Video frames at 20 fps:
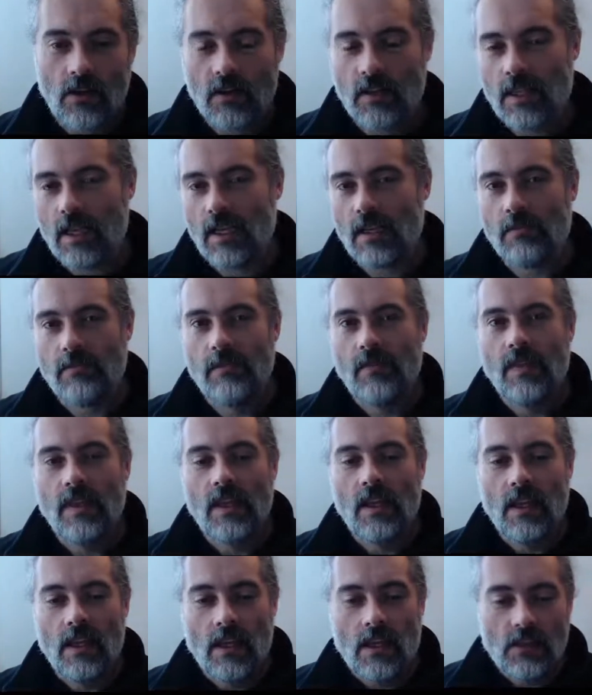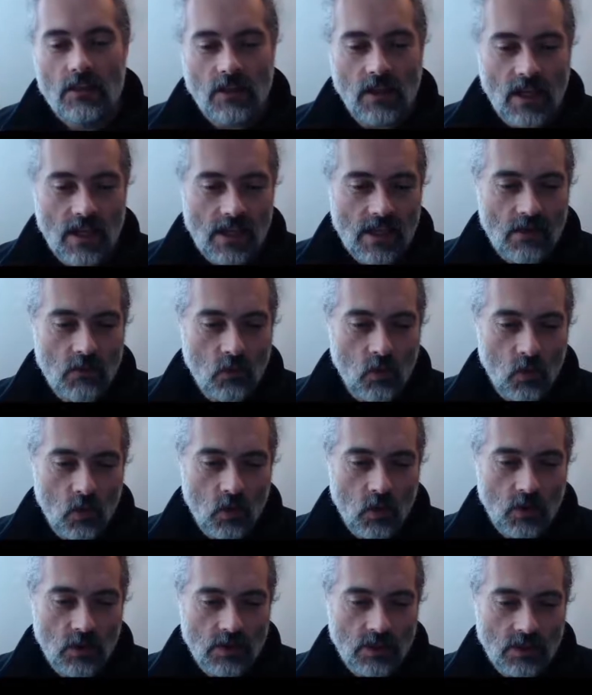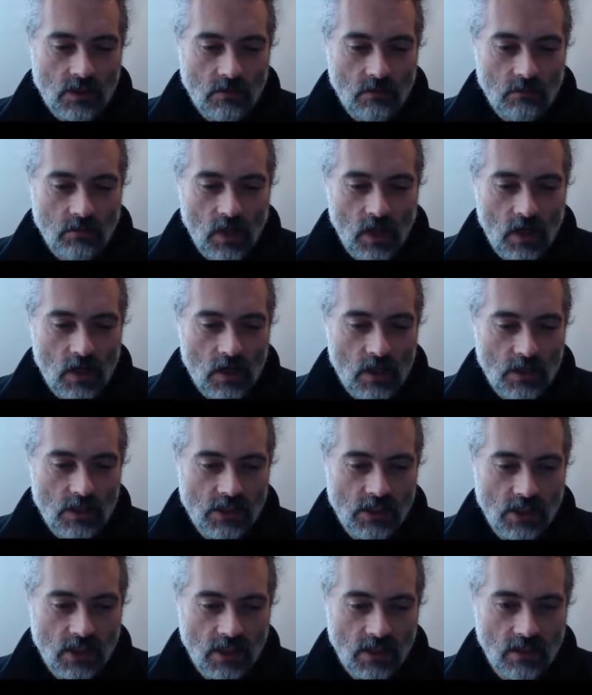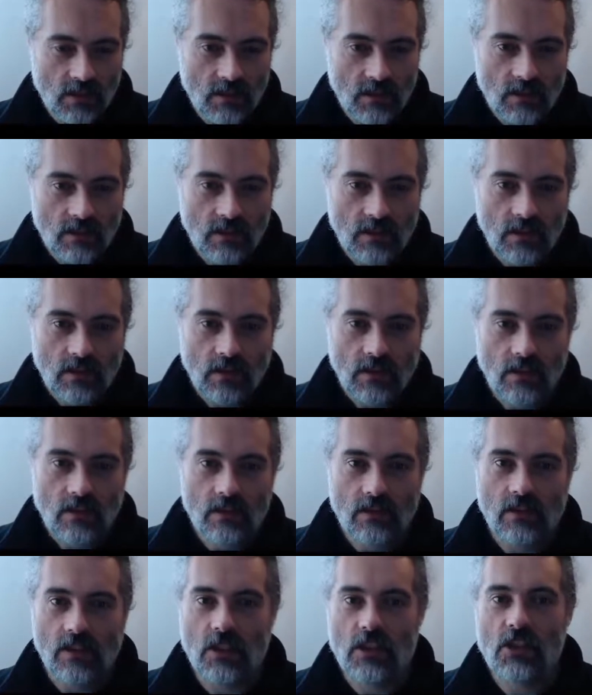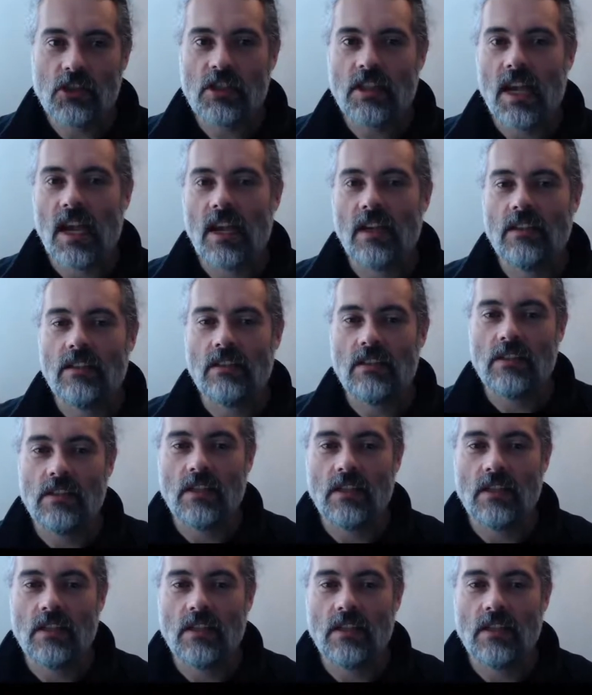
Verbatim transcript: Okay, so I was parsing this text,